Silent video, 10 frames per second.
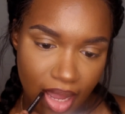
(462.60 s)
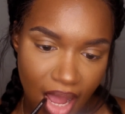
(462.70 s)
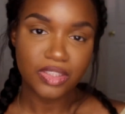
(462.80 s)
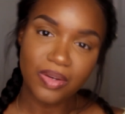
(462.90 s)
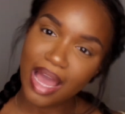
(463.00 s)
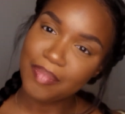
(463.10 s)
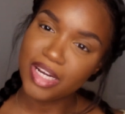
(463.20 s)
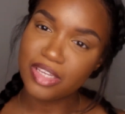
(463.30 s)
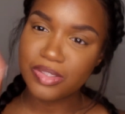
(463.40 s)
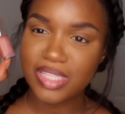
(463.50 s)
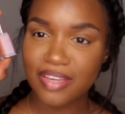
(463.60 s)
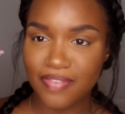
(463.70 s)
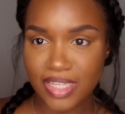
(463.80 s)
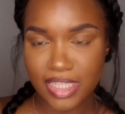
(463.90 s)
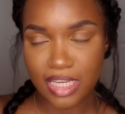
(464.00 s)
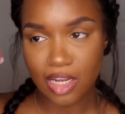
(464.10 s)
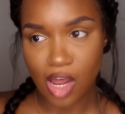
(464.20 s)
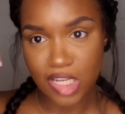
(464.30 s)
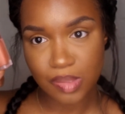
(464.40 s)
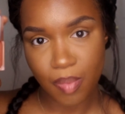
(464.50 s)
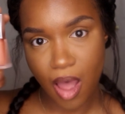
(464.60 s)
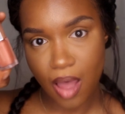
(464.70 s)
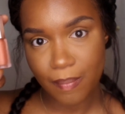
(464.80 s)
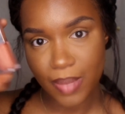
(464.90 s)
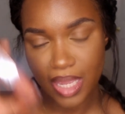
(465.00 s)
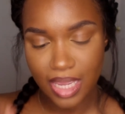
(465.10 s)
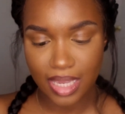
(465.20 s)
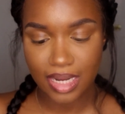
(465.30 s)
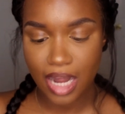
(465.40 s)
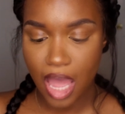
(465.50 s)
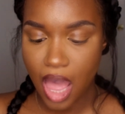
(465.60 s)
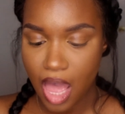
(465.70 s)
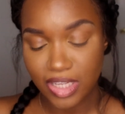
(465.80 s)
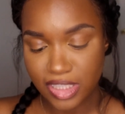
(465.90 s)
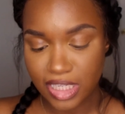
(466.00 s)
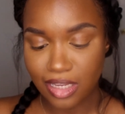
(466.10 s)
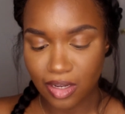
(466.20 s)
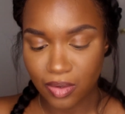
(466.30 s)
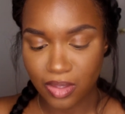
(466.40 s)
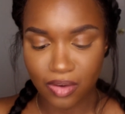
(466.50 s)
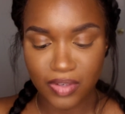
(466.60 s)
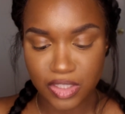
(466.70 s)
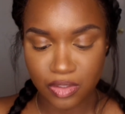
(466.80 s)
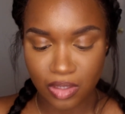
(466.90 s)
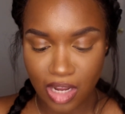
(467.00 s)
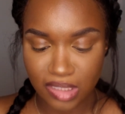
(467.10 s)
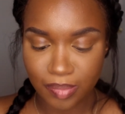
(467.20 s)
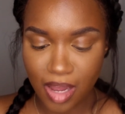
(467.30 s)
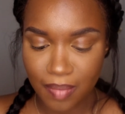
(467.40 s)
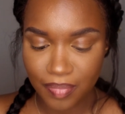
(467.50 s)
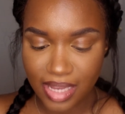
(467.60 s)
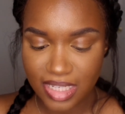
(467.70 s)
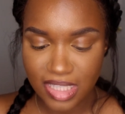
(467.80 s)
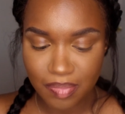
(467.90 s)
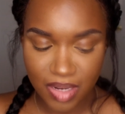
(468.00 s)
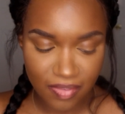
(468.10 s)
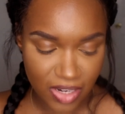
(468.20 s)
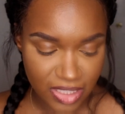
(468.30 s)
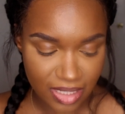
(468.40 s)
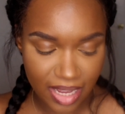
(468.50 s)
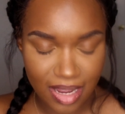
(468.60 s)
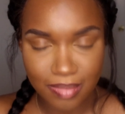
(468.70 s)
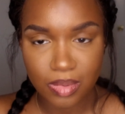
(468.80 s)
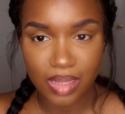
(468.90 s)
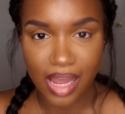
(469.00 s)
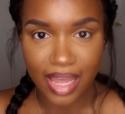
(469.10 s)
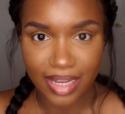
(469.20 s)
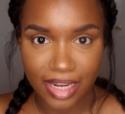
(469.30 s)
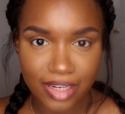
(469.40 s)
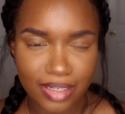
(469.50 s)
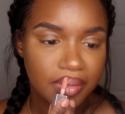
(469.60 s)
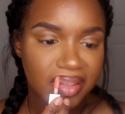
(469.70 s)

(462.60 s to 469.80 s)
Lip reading: So now I'm gonna use the Fenty Gloss Bomb in Fenty Glow, the original Gloss Bomb, and this is the mini version that comes with the highlighter.